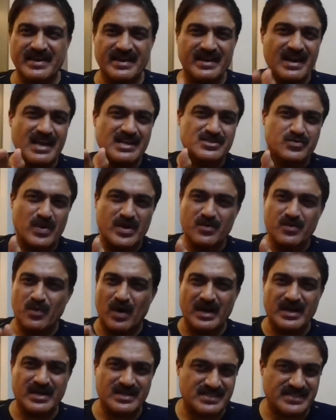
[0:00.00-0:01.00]
Kerala is doing
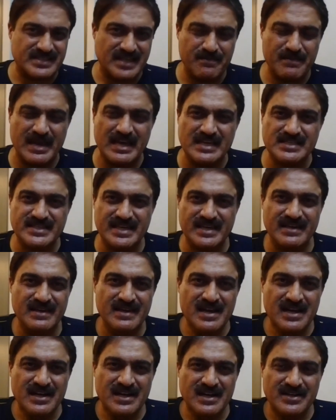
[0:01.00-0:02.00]
wonders. Amazing